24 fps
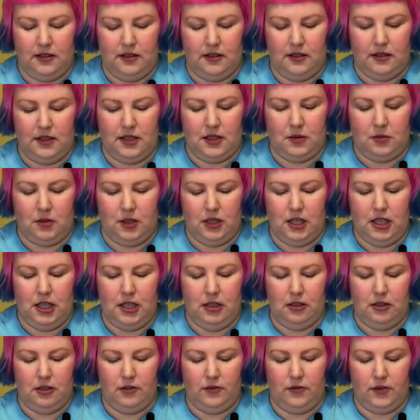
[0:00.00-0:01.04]
this one
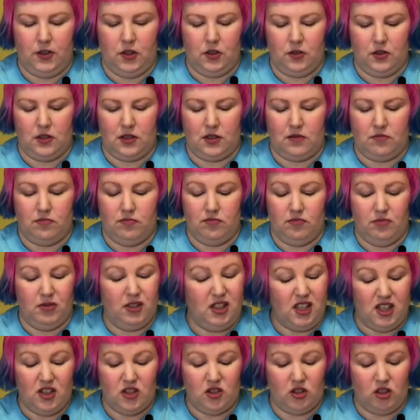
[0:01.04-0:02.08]
here, it feels
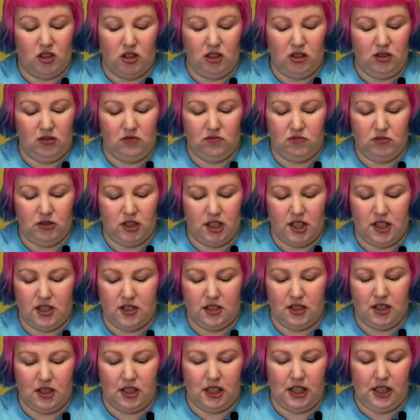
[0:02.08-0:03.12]
pretty strong, pretty
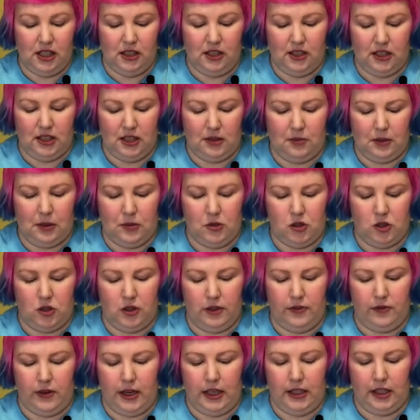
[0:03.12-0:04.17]
sturdy. Um, I'm sure
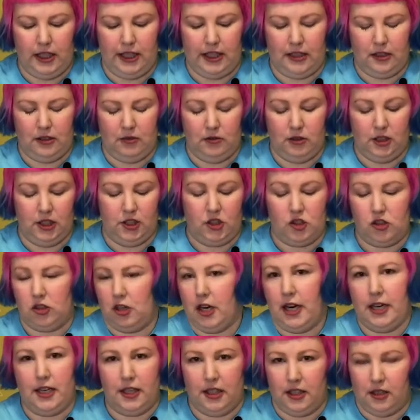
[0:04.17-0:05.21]
if I like really
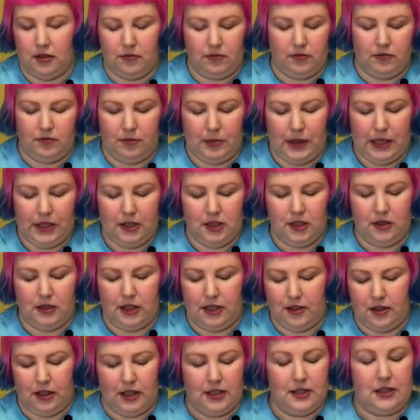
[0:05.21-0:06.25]
tried, I could bend it. I
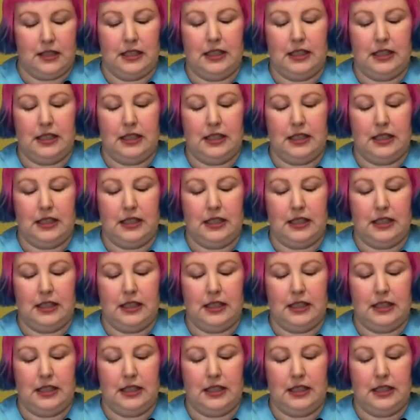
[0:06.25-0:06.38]
think that's the